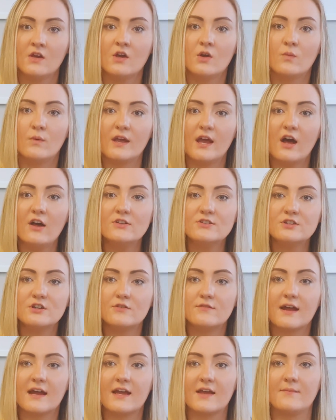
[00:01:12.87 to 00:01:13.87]
We also
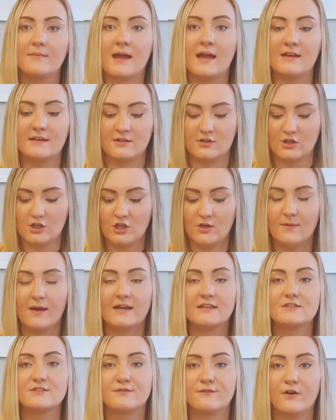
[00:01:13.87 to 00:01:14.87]
recommend that you
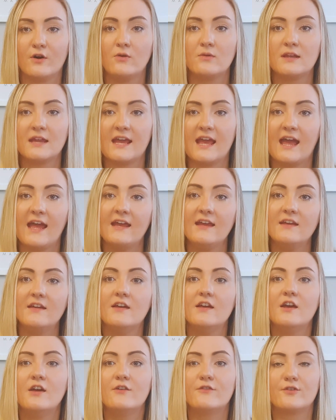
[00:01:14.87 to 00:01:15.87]
exfoliate
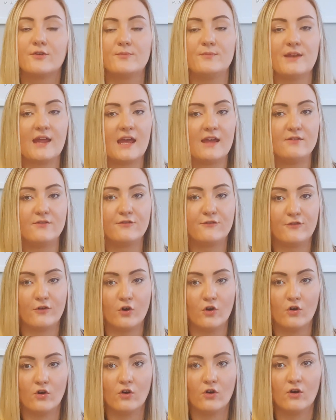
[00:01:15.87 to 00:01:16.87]
from day
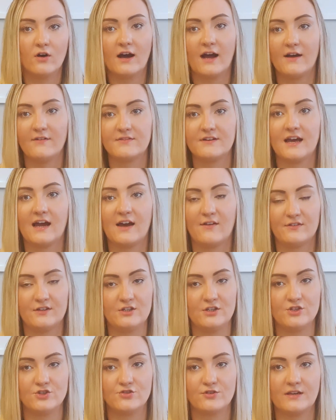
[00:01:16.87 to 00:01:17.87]
4 after having
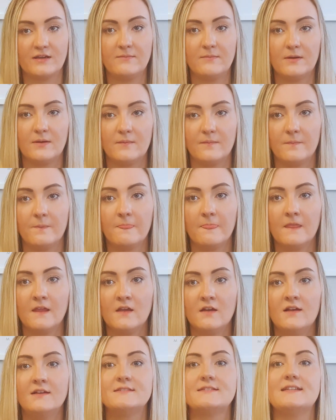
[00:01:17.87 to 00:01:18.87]
your treatment.
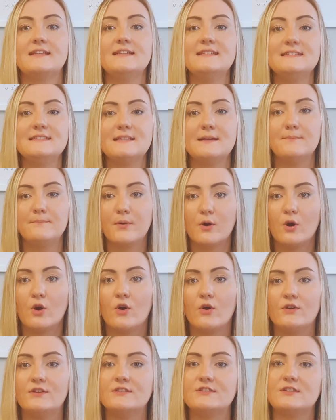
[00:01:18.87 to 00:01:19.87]
So this is
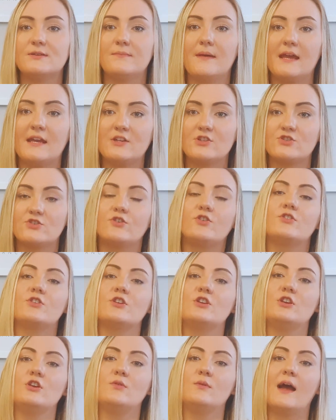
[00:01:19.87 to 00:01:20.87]
important to make sure
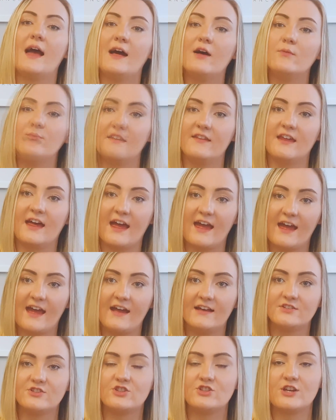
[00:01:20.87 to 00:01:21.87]
that you help the
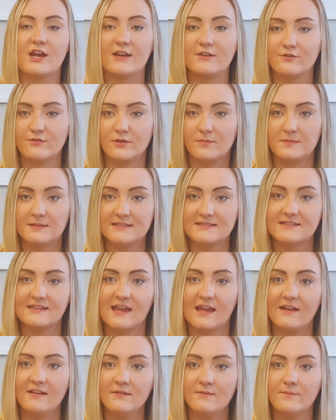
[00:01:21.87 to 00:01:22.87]
hairs shed from the
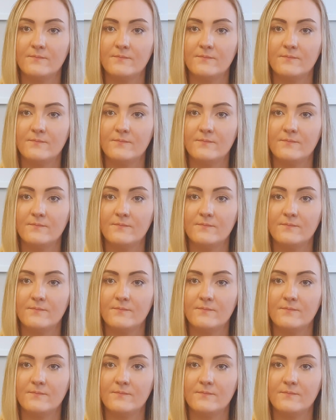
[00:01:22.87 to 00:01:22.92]
skin,